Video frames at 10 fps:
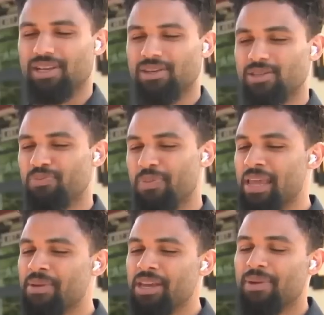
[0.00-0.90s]
There's
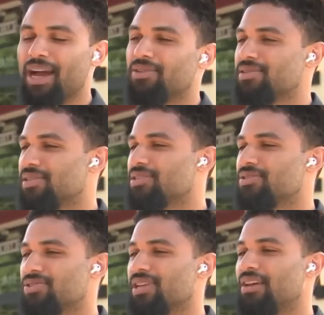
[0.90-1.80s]
maybe about
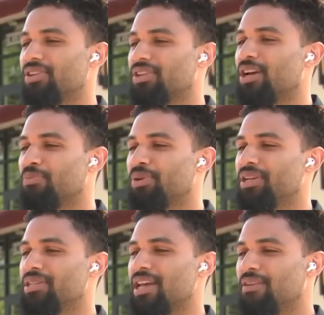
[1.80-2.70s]
six or seven
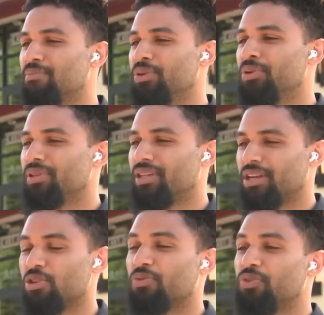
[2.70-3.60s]
companies that boot.
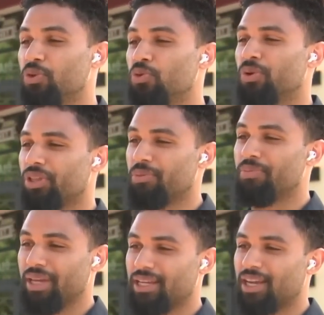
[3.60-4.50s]
There's a few really
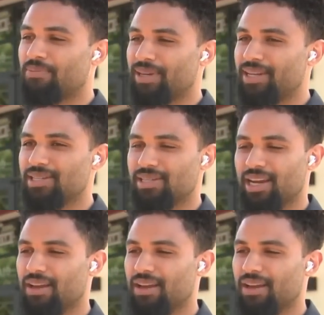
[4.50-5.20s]
big companies that